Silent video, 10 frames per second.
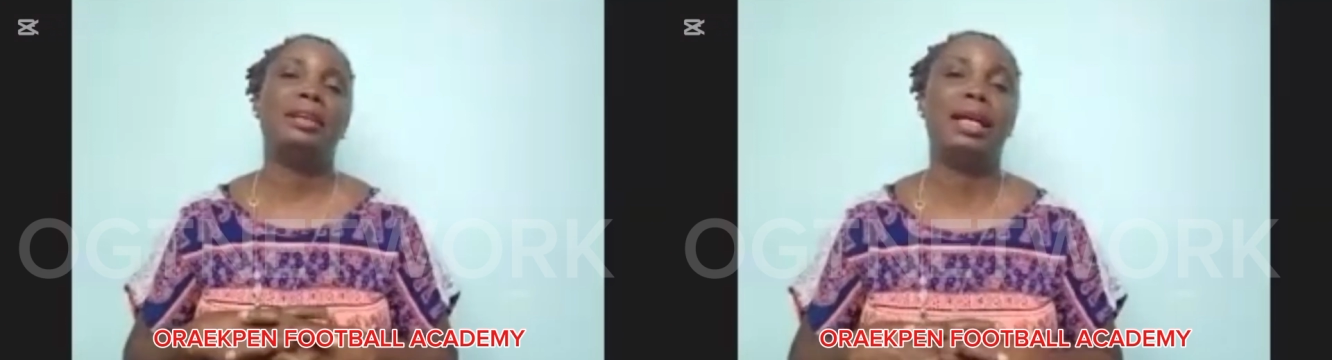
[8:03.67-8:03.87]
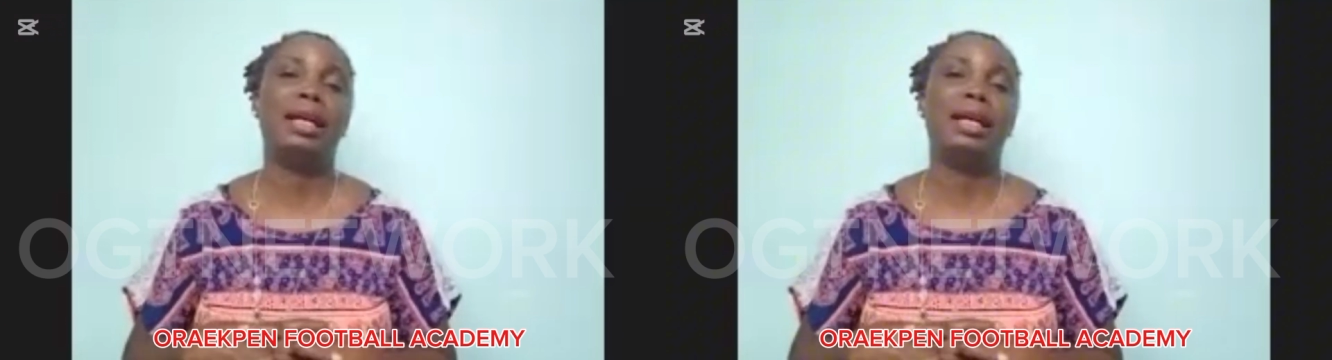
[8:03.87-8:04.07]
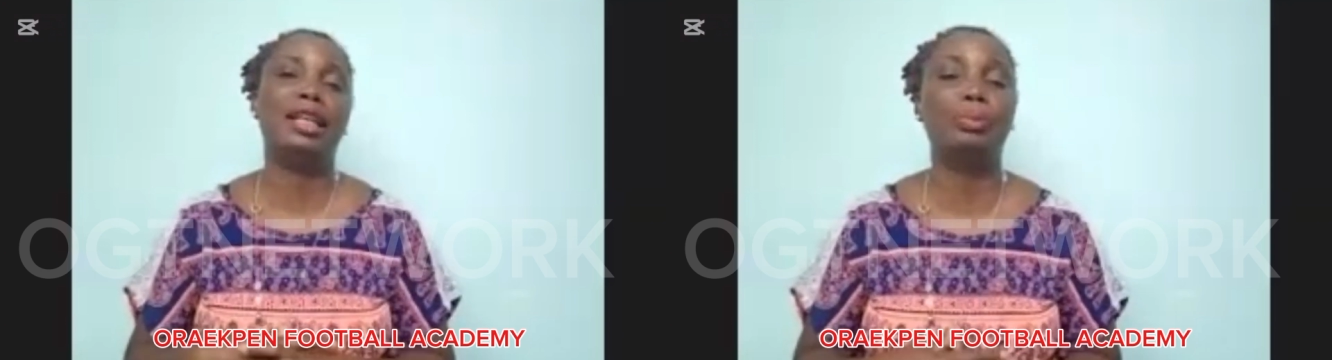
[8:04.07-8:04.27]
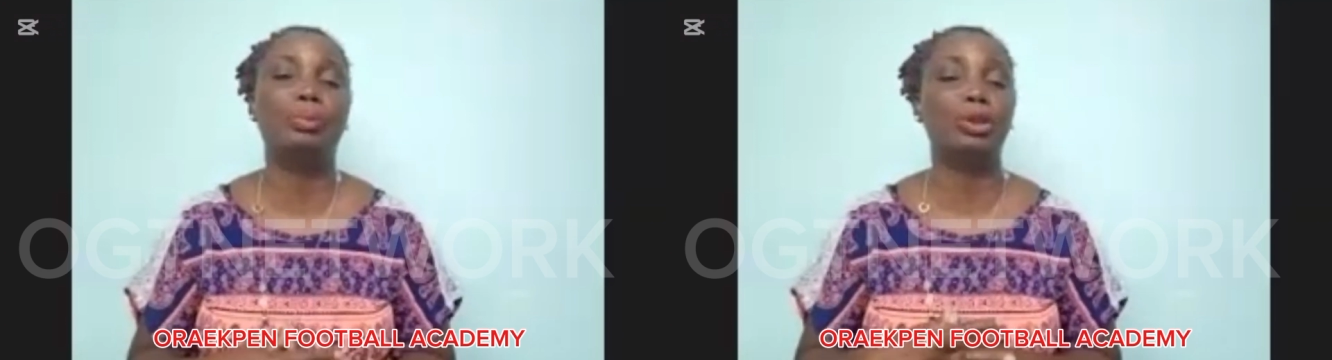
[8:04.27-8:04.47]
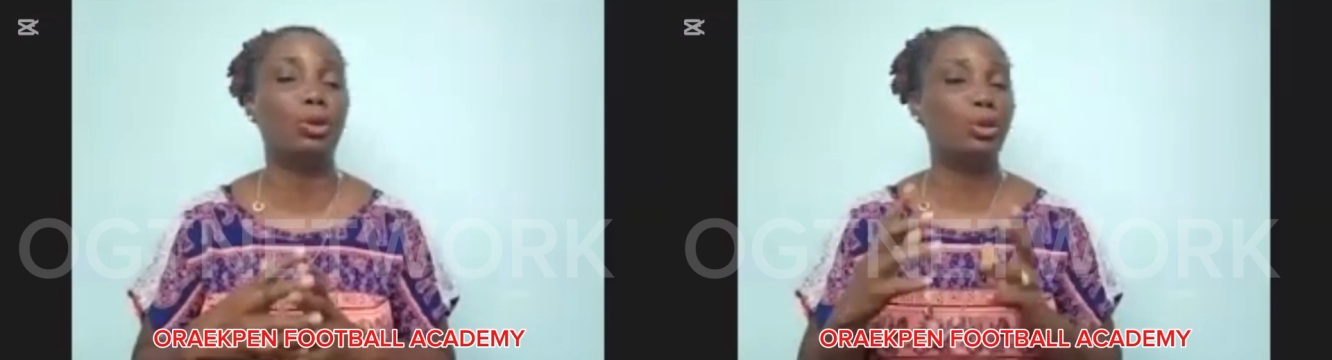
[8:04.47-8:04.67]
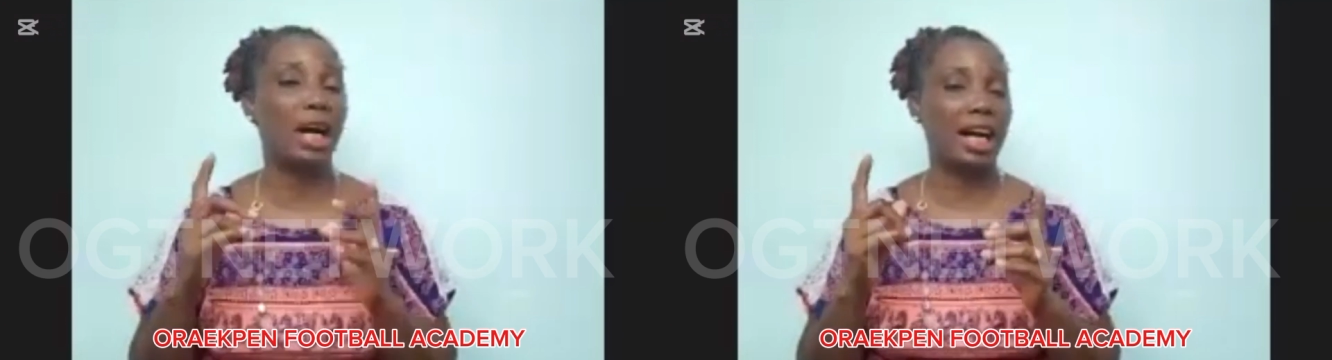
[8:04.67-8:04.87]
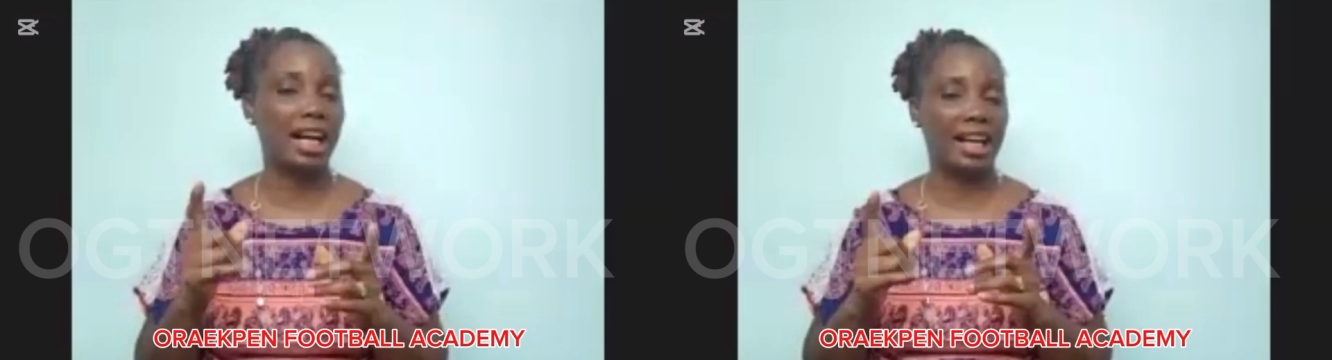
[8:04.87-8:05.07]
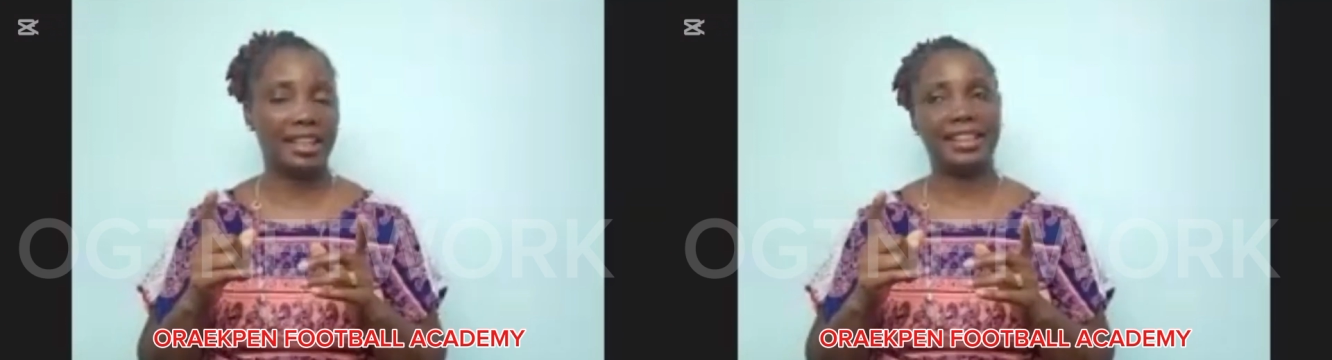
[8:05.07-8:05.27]
My age group is
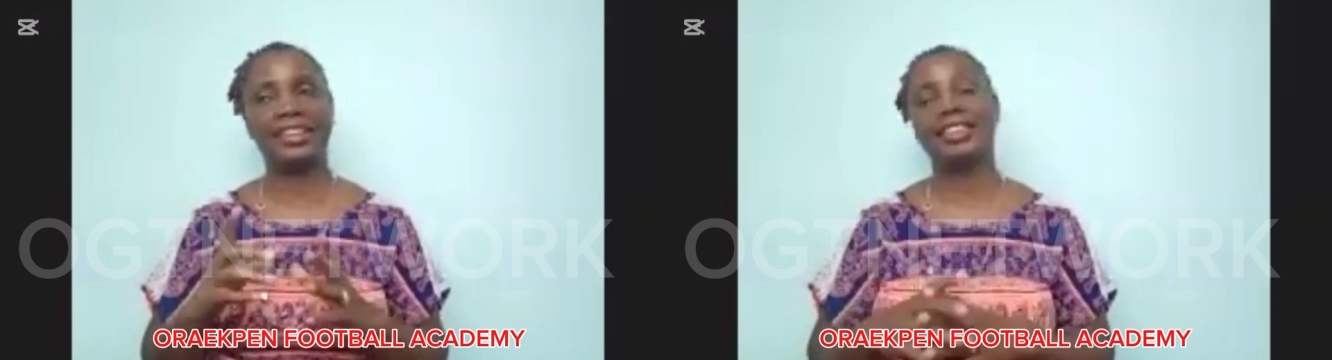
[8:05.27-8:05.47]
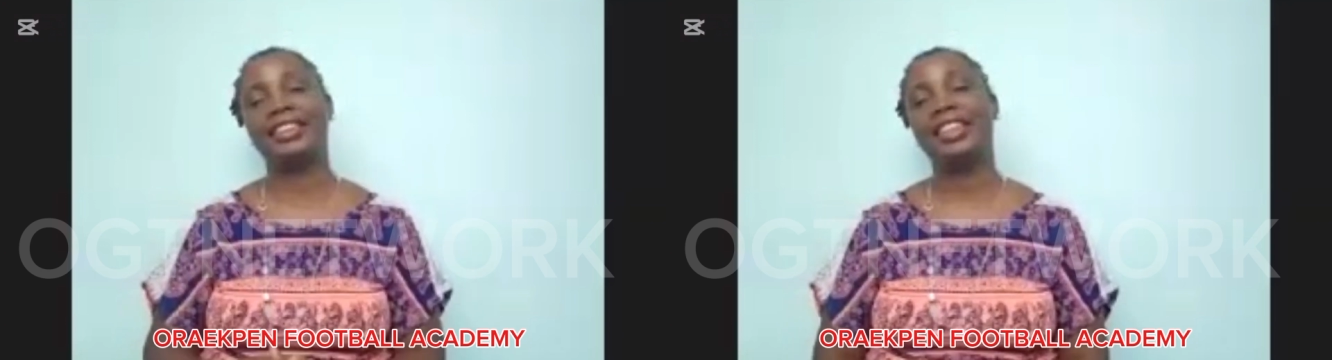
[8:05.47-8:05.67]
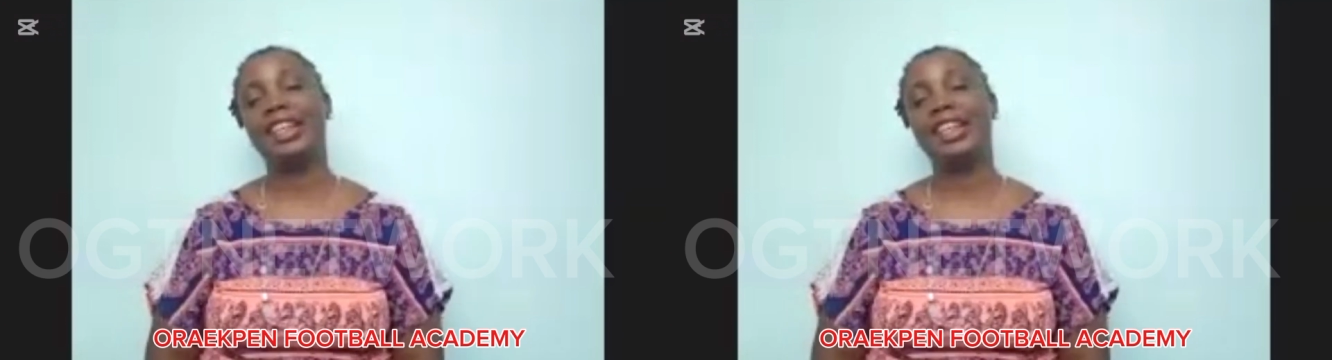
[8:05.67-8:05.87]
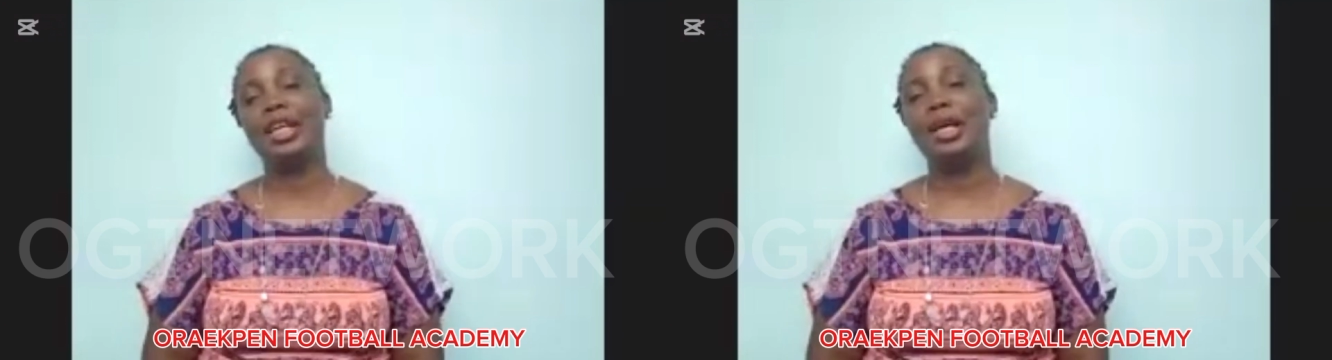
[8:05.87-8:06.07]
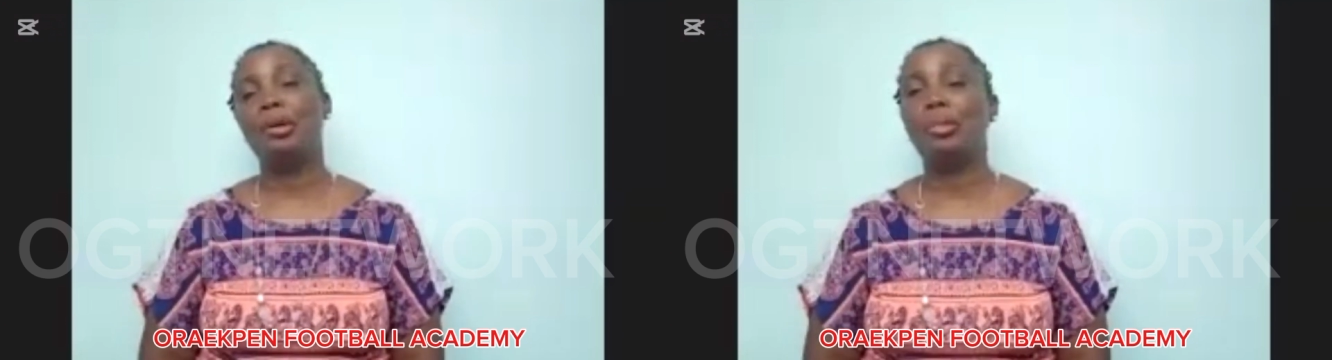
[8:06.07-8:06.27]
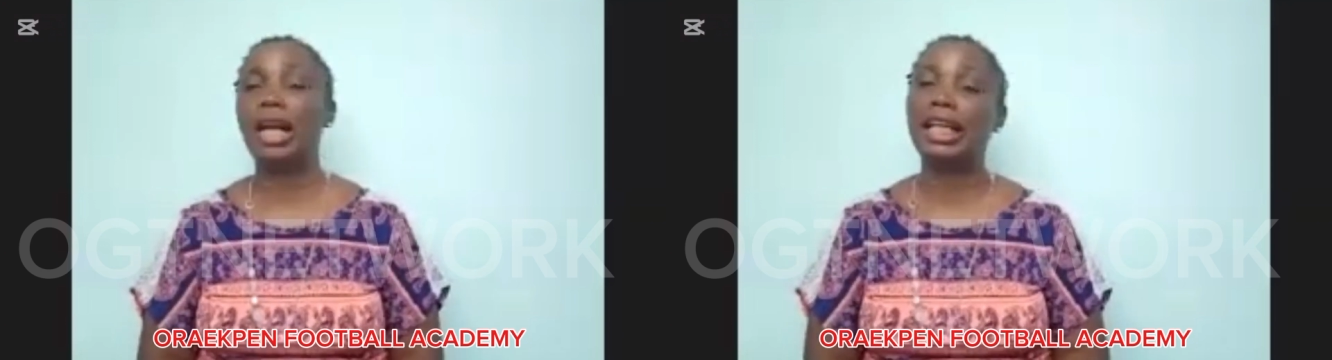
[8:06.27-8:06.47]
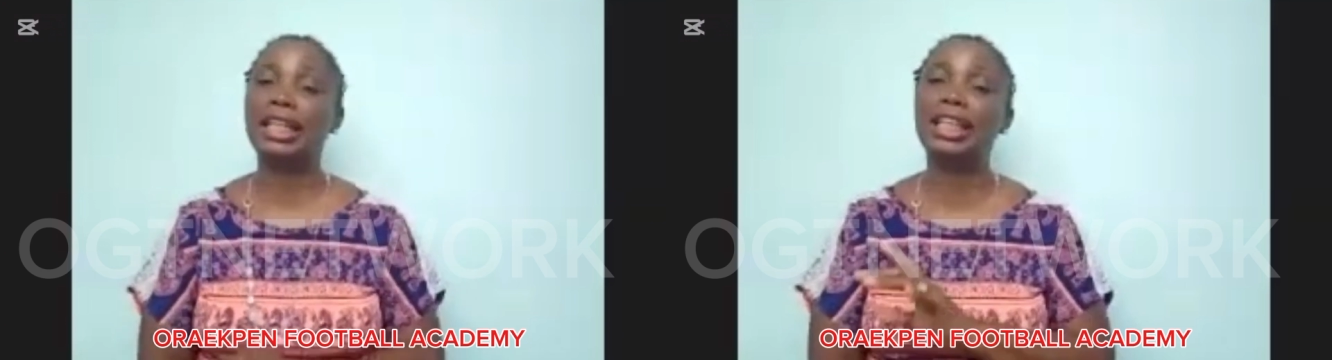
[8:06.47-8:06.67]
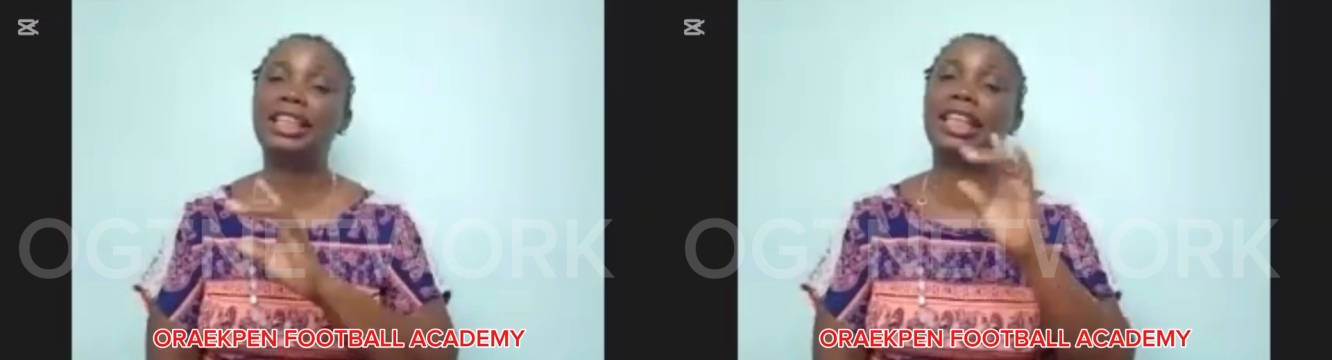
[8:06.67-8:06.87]
Oraga, but I
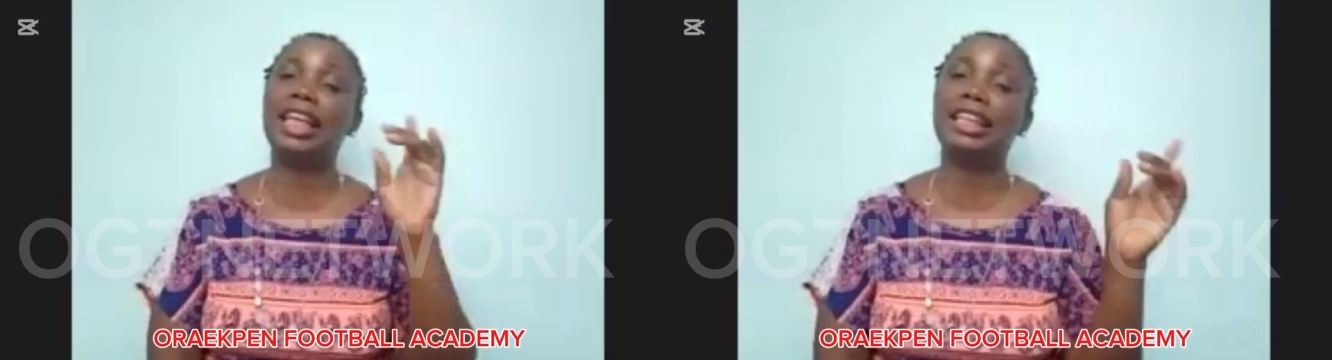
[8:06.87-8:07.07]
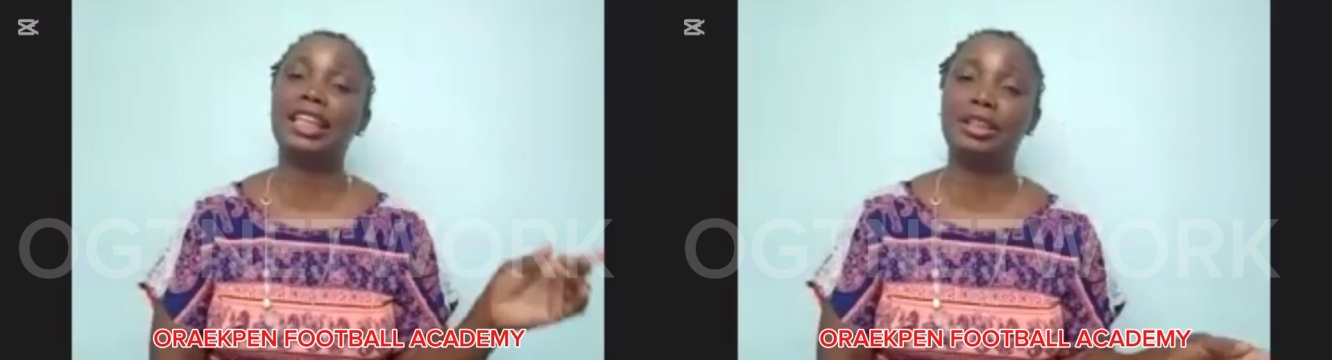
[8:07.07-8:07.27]
didn't say it